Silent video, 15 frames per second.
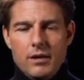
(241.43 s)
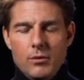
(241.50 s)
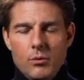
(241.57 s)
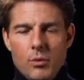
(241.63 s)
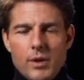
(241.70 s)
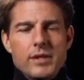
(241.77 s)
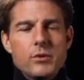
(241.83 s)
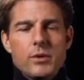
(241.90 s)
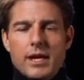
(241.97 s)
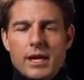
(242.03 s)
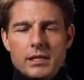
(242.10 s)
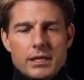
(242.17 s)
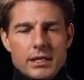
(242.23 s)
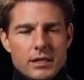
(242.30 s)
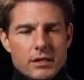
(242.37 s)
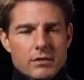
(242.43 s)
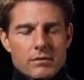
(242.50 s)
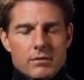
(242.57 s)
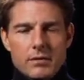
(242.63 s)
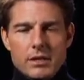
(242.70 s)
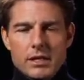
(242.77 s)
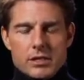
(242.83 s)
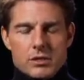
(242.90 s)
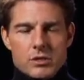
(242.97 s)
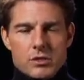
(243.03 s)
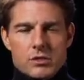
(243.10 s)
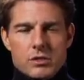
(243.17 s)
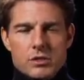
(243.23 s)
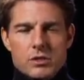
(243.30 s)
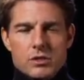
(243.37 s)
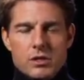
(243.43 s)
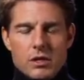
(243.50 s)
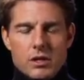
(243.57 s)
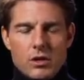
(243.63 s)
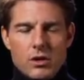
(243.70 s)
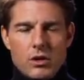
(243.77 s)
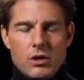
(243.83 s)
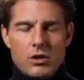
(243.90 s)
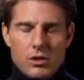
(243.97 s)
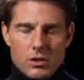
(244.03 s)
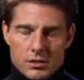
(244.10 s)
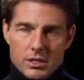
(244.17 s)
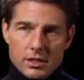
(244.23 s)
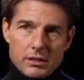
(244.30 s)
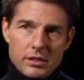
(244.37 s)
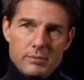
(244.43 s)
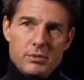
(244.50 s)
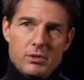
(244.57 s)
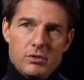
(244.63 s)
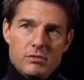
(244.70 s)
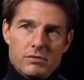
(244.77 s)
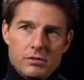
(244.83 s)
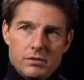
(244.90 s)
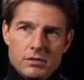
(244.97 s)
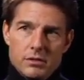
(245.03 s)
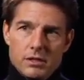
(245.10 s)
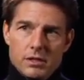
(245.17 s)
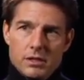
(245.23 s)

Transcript: when you get there, it's hauntingly beautiful.